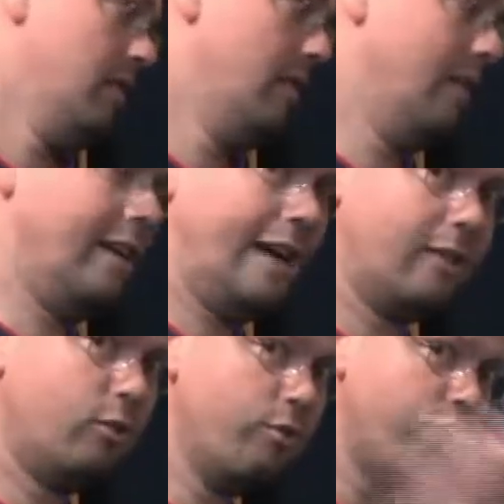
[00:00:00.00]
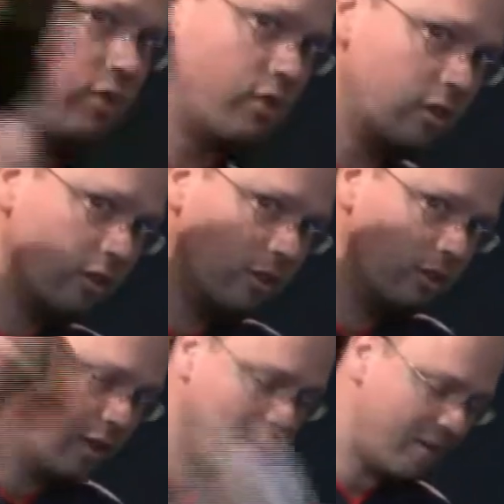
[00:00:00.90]
cartouche
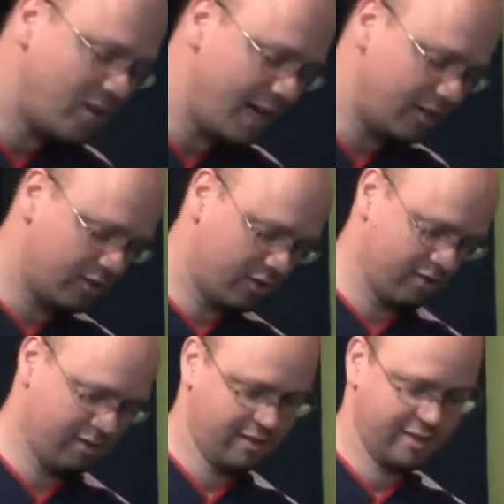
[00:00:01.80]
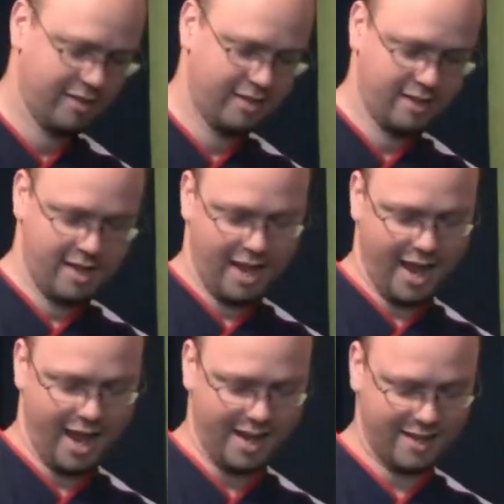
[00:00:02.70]
d'MSX, and
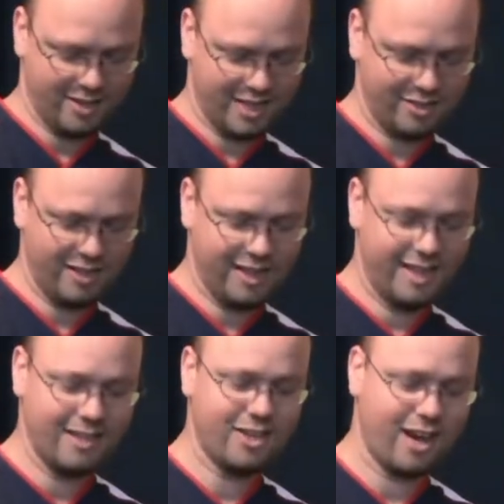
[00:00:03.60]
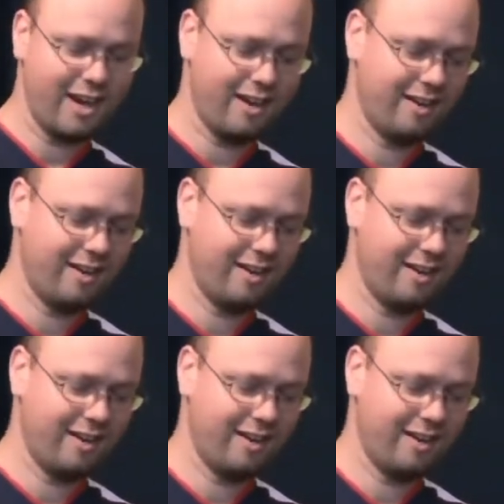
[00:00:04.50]
it's actually entire.